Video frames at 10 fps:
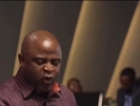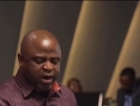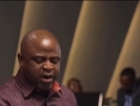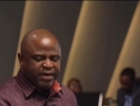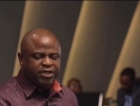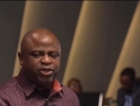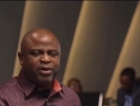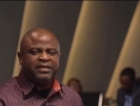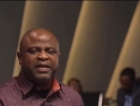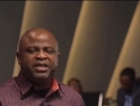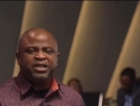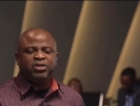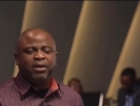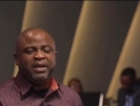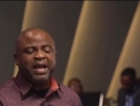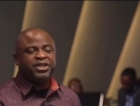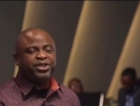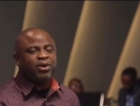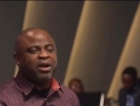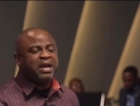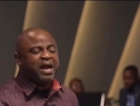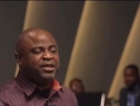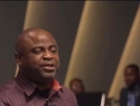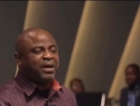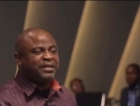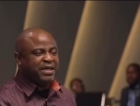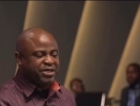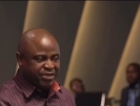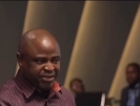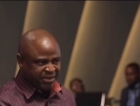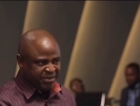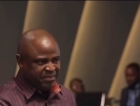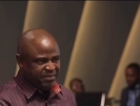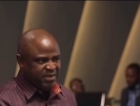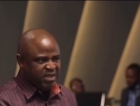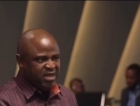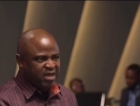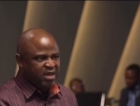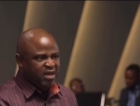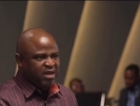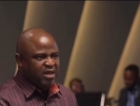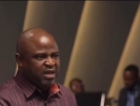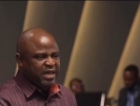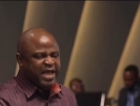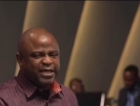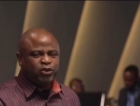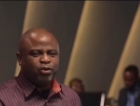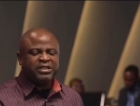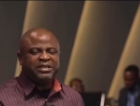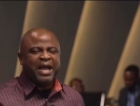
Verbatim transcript: one of the strategies of the extraordinary strategists is to